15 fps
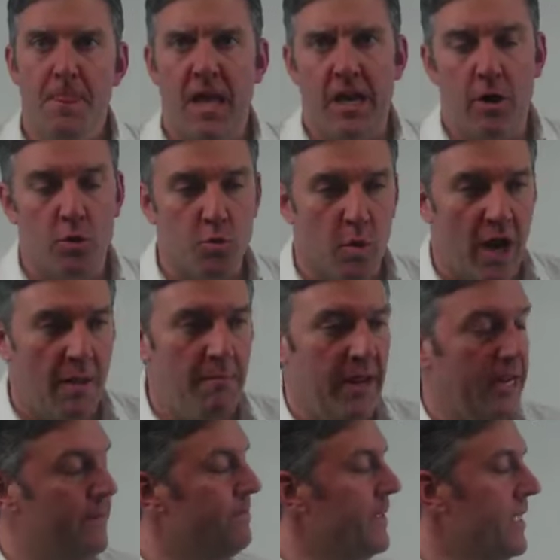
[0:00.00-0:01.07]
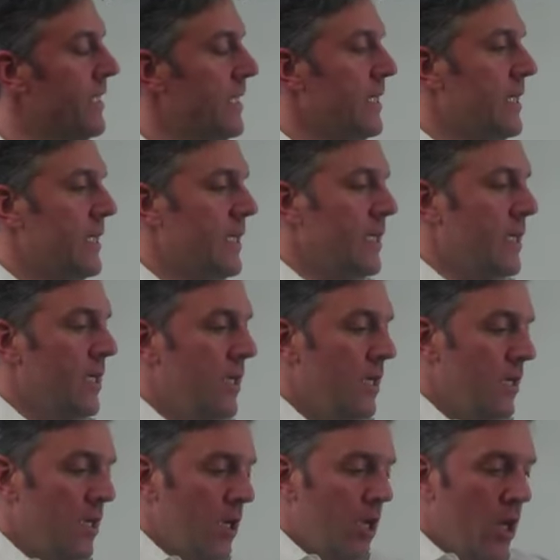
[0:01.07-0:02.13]
Here's what I mean.
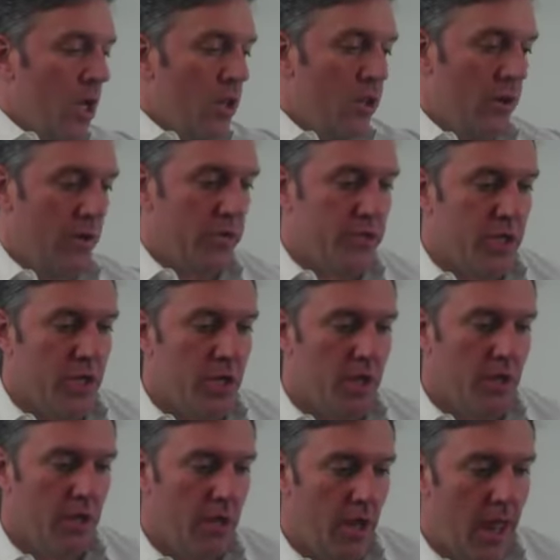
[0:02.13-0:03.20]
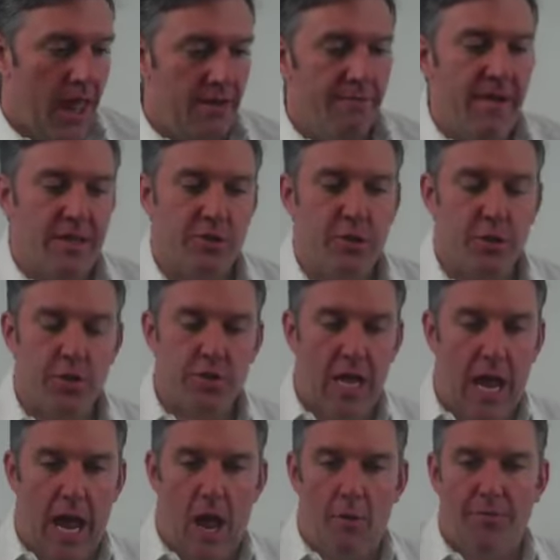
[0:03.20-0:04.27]
There's investors
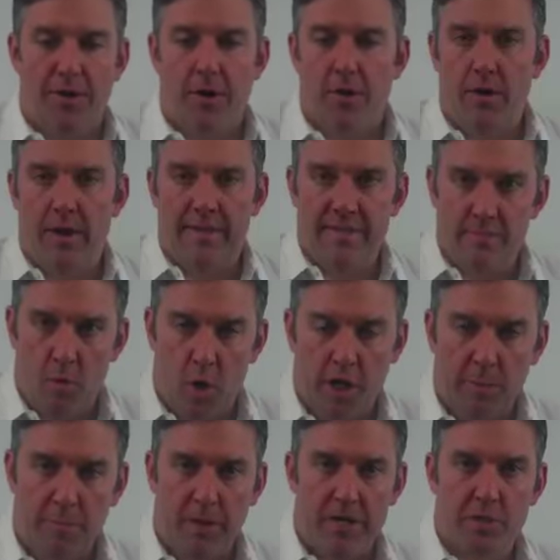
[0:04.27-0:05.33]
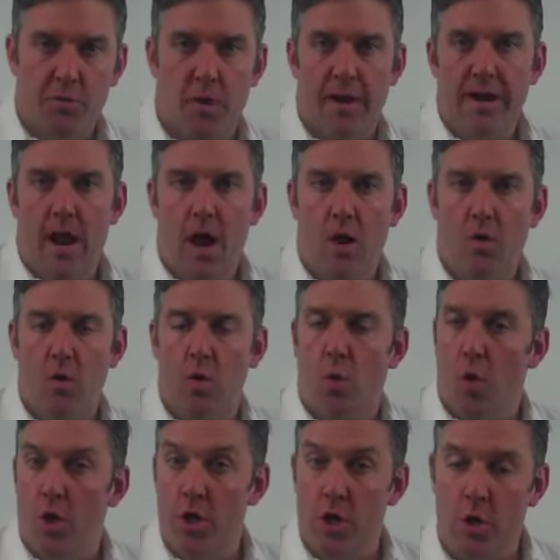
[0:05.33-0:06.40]
out there in the marketplace right now who
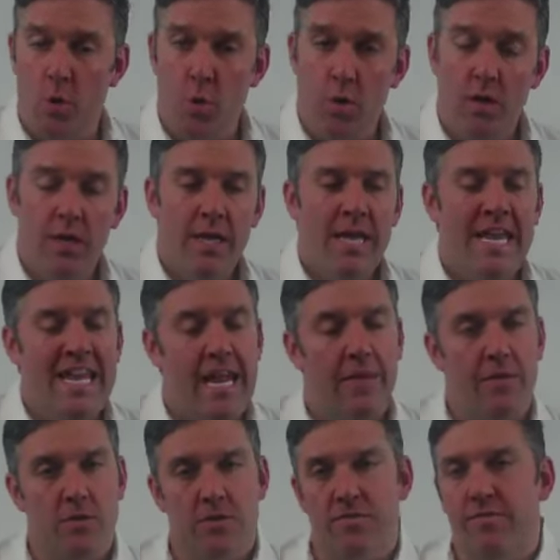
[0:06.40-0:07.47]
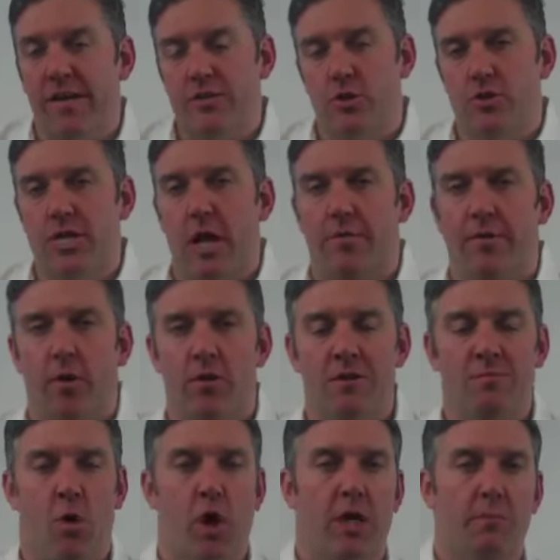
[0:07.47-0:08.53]
are new, and there's investors out there in
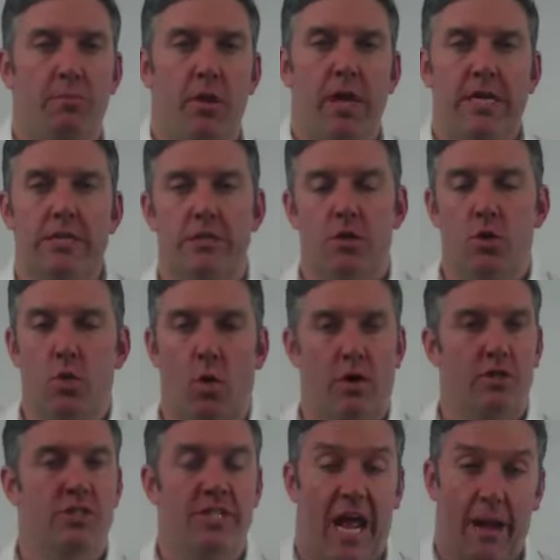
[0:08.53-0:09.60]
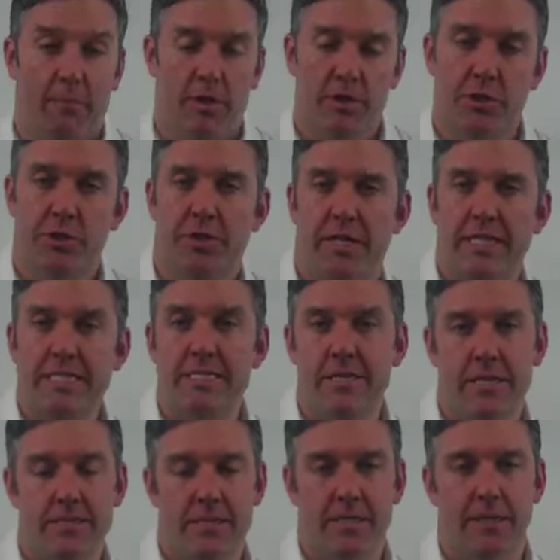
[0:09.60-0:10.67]
the marketplace who are established and
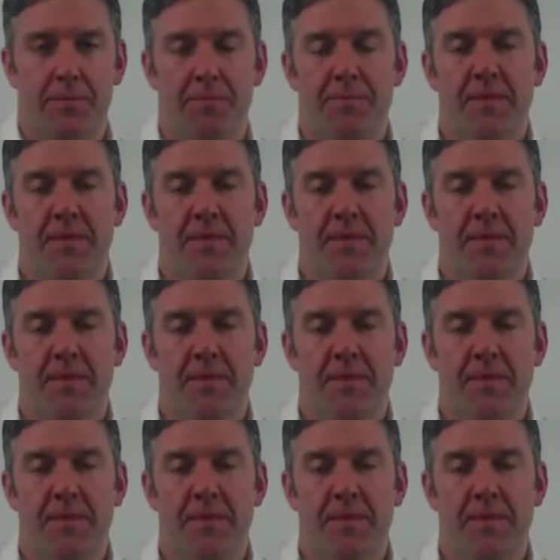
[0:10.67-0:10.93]
seasoned.